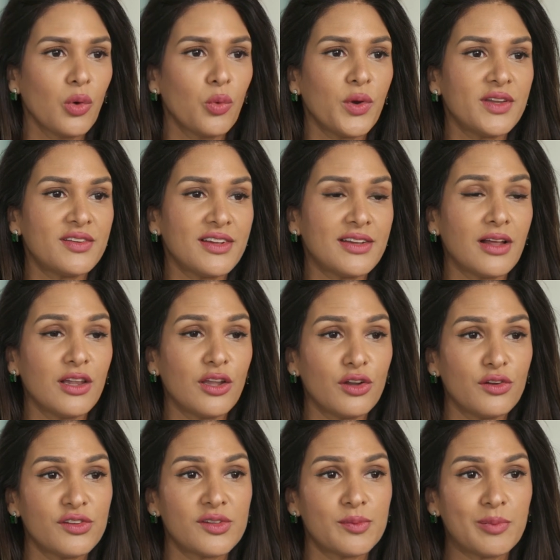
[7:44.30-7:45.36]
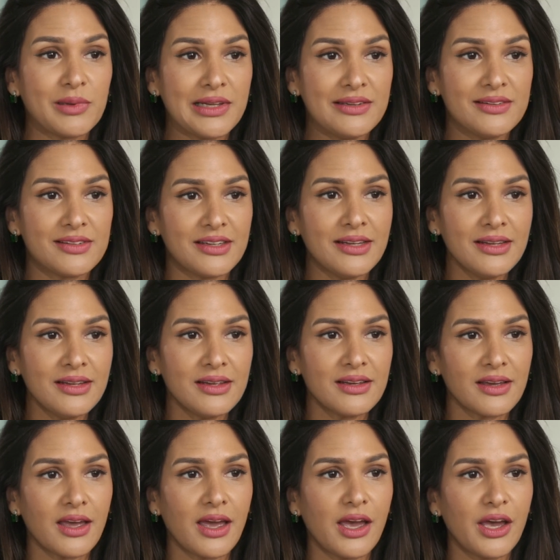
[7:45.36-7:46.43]
We did a lot of splinting.
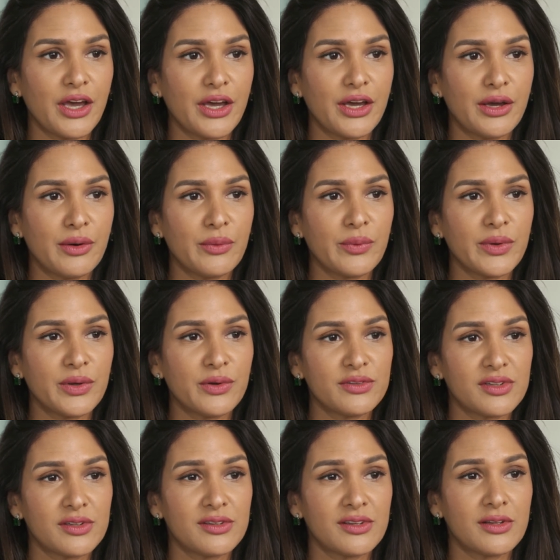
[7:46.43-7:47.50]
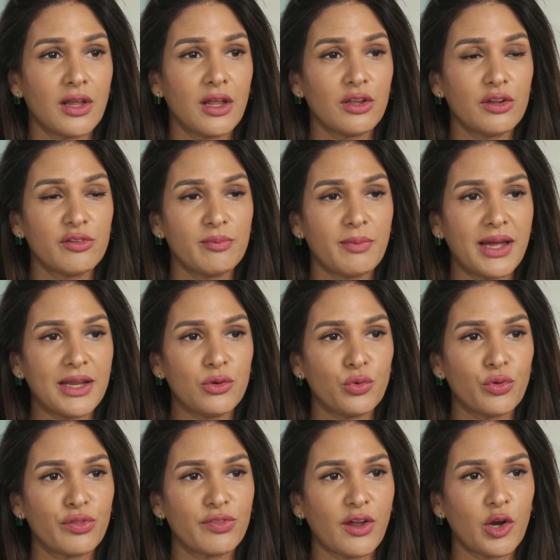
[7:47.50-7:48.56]
We also did a lot of
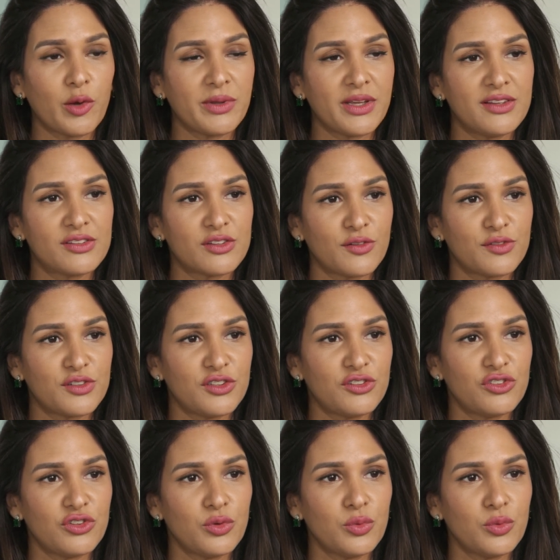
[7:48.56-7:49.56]
manual therapy and soft tissue